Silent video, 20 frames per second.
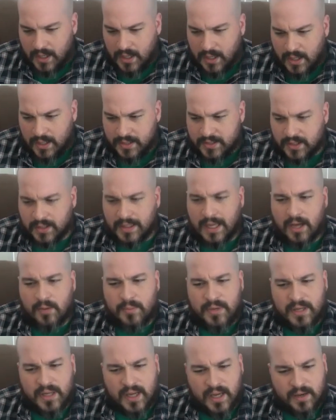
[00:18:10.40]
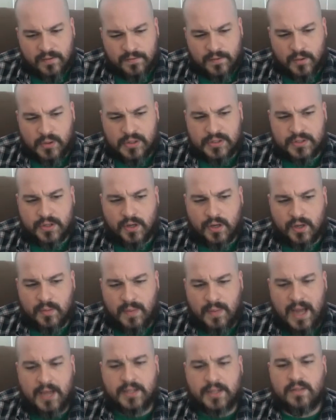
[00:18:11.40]
It's allowed me to kind of focus on a
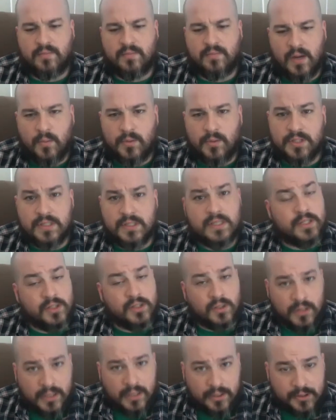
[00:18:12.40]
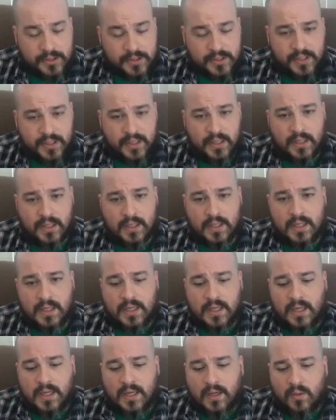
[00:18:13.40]
passion of mine, which is digital literacy.
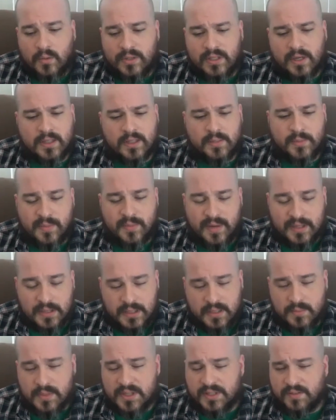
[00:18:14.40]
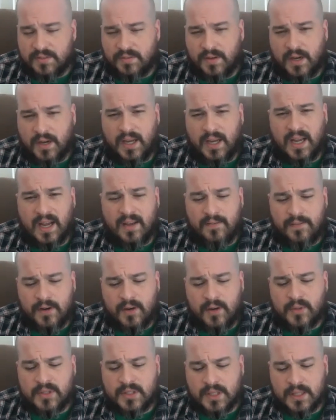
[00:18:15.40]
We talked a bit about demystifying. I
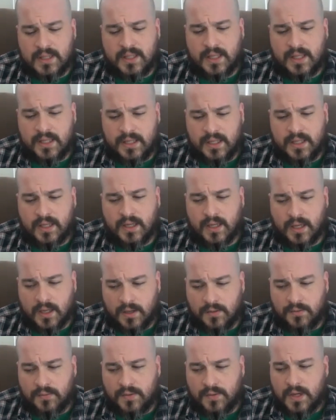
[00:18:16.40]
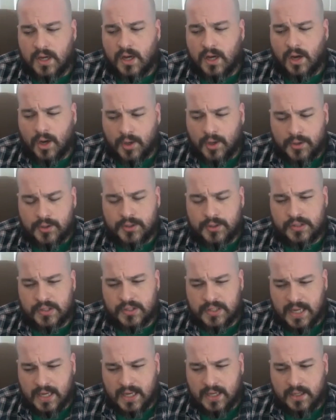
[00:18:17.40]
very much like the idea of
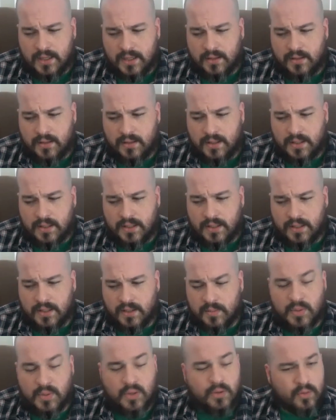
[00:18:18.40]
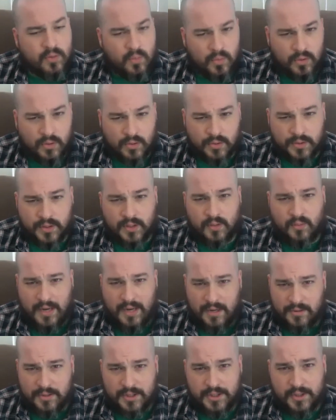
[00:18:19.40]
understanding the computer world
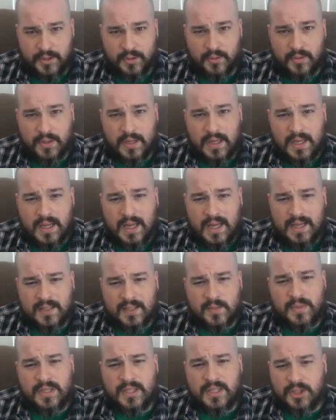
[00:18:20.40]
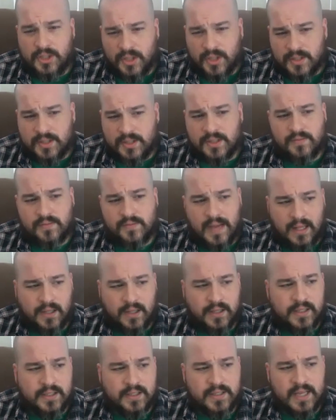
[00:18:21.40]
around you as being just as
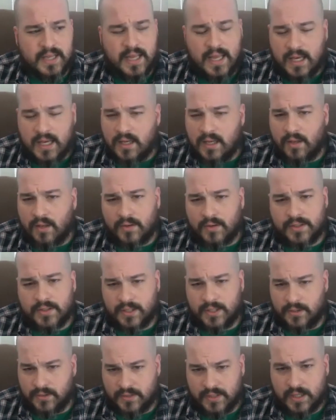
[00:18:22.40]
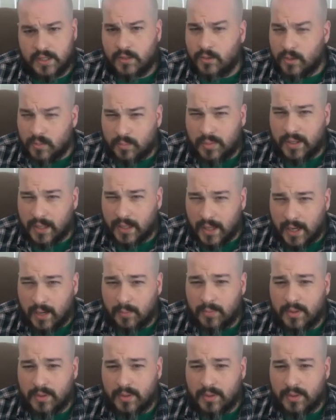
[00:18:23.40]
valid as any other skill set you could pick up,